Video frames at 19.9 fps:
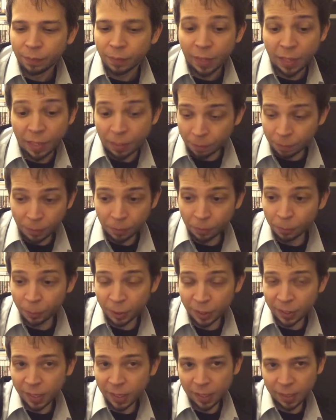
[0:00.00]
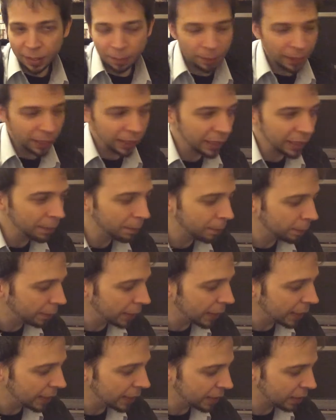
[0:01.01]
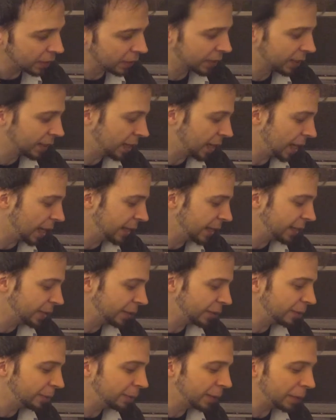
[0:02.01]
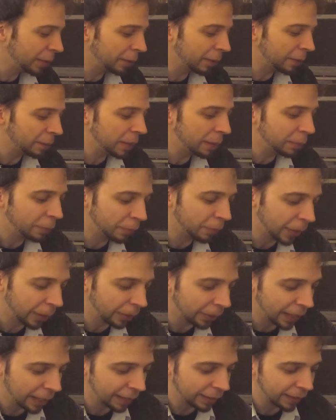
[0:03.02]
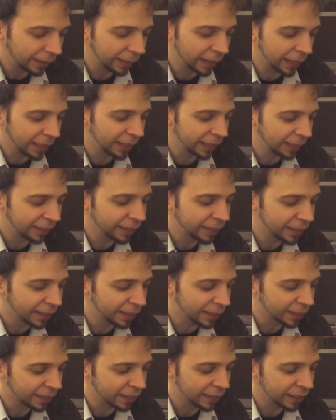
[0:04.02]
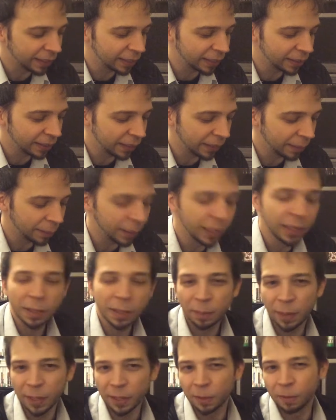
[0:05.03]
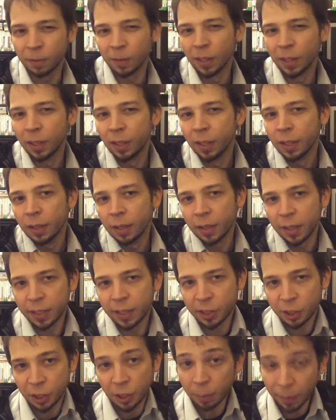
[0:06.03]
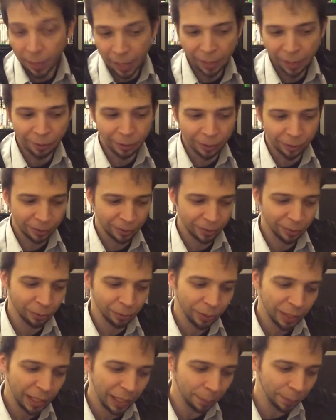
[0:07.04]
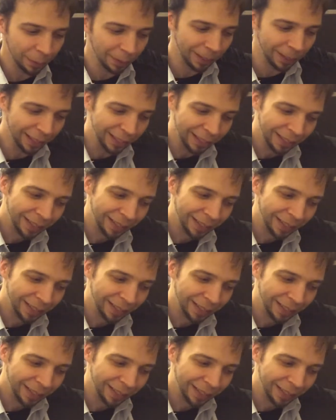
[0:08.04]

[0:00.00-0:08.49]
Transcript: if you see it, pick it up, because I assume that when people figure it out that it exists, it's gonna be expensive. It's cheap now though, so hop on it.